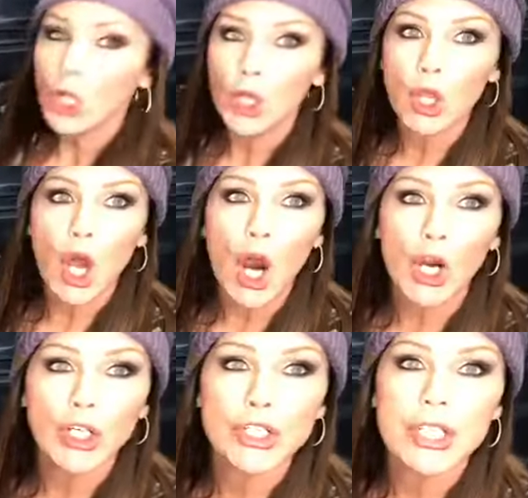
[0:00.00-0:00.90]

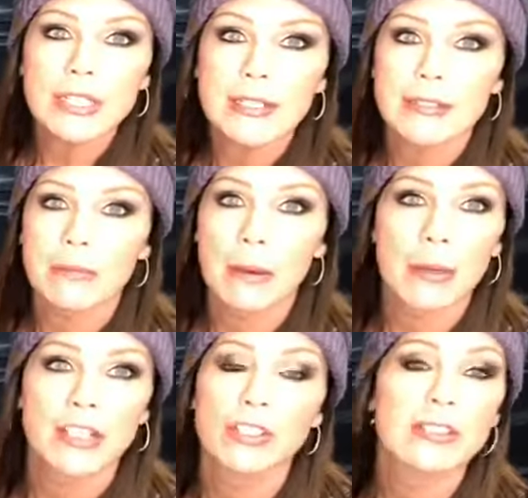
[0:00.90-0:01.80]
large Dixie Belle
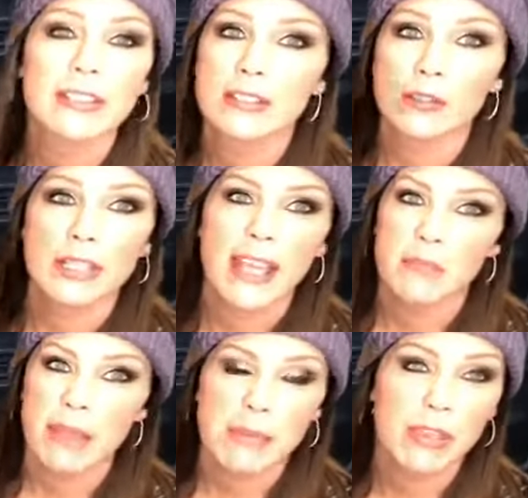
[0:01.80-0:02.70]
brushes. This will take
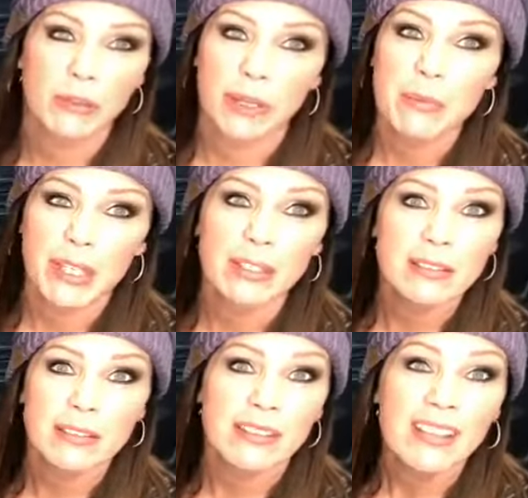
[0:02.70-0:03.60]
maybe 3
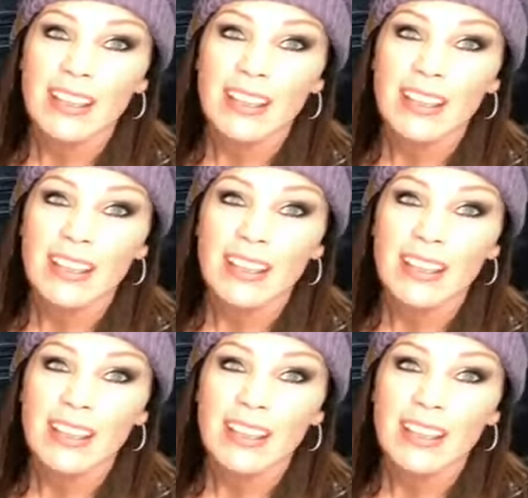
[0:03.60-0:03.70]
minutes.